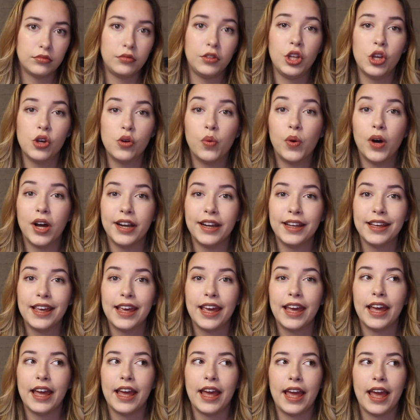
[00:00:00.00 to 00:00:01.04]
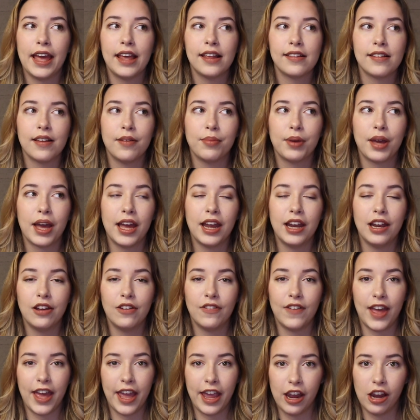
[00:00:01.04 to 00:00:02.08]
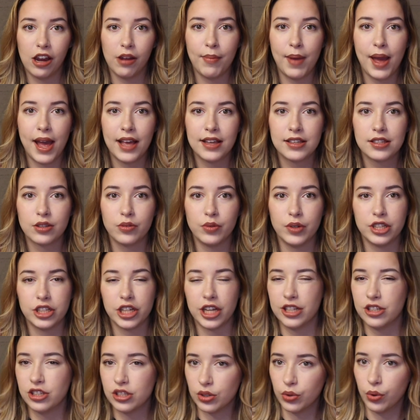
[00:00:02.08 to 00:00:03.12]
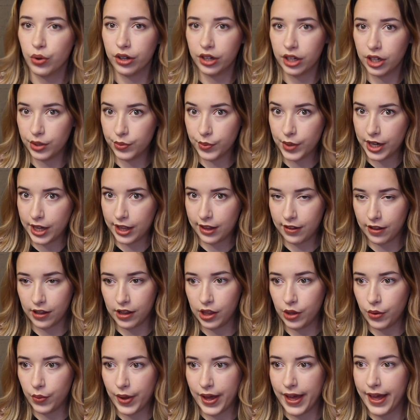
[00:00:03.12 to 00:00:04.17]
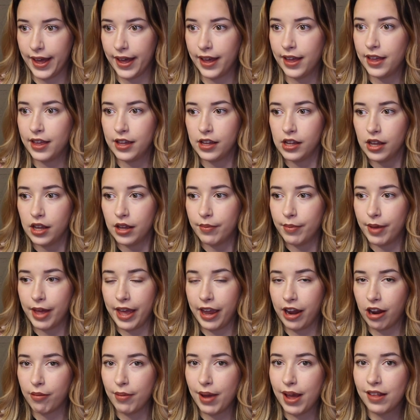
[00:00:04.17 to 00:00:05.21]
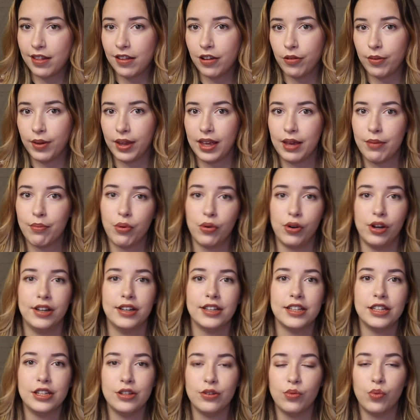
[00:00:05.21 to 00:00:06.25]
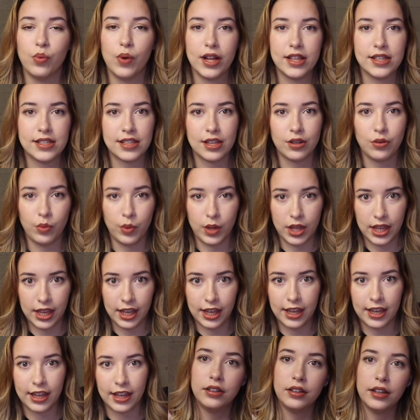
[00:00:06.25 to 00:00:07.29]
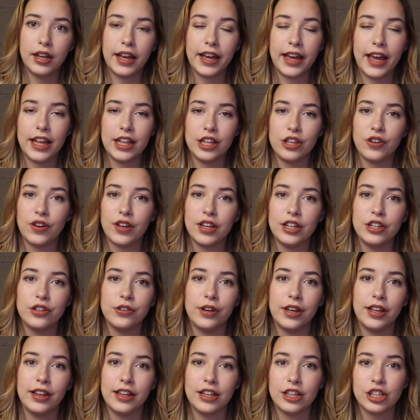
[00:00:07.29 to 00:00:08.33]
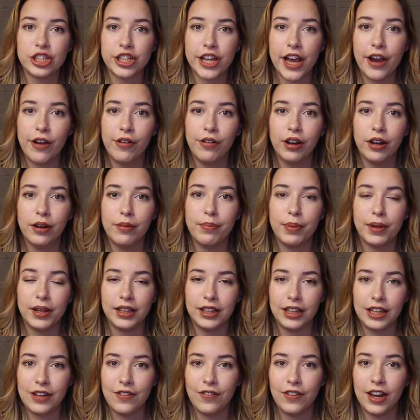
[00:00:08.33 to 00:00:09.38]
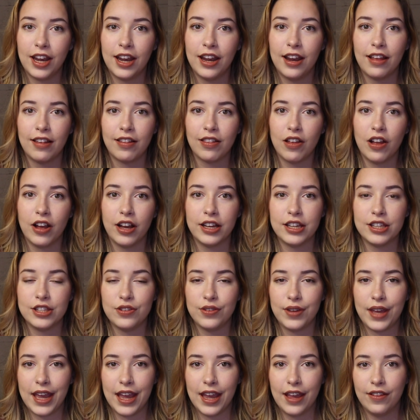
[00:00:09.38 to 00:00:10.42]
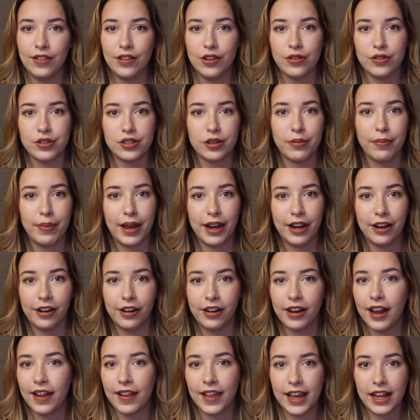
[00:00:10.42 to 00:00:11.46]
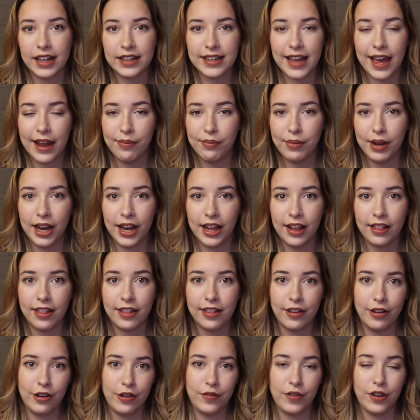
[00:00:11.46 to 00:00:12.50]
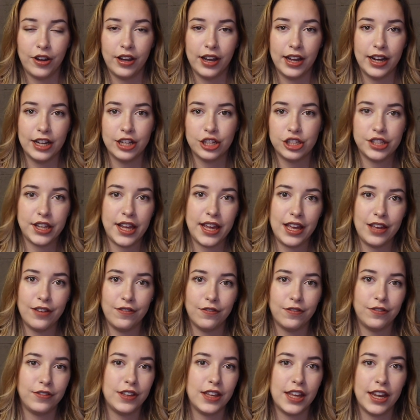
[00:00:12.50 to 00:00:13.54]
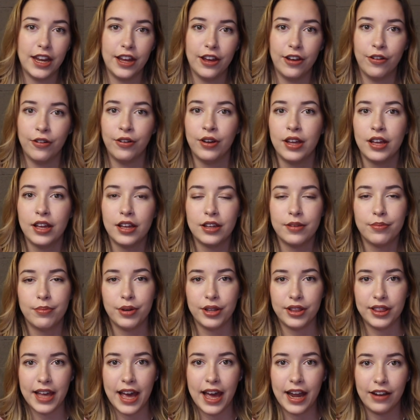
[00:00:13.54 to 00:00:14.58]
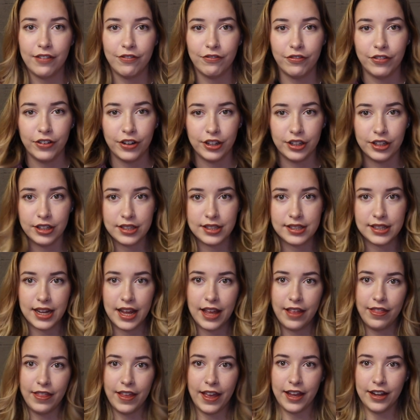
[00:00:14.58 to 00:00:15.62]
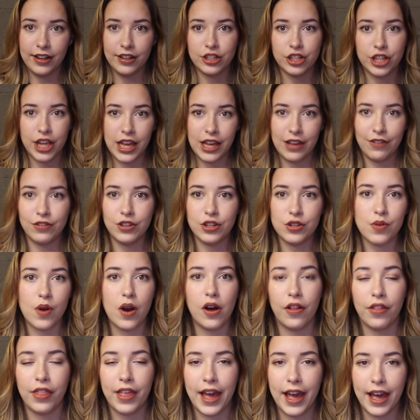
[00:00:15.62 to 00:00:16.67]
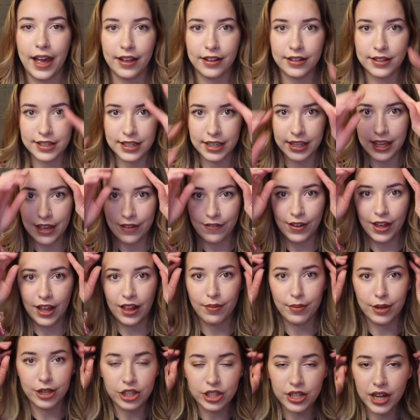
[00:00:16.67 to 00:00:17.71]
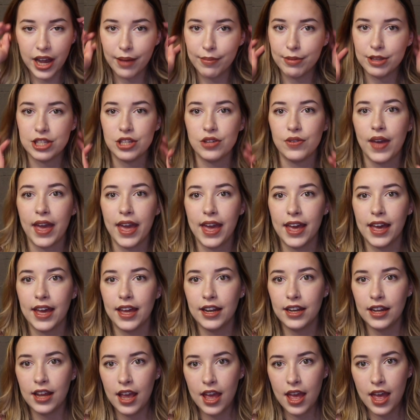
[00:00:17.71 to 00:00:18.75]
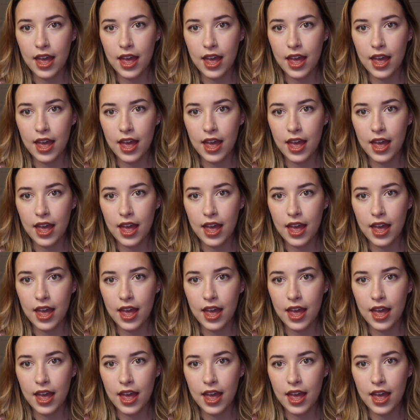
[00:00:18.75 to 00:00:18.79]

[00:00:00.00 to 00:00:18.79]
You'll want to get some kind of a hair mask, which I just ordered one, it's on the way. But hair masks are really important to do once a week. Again, you can do it in the shower, but leave it in as long as you can. Those are better at like 10 minutes. So if you're gonna shave, you know, put that in first and then shave, do all that to give it as much time as you can.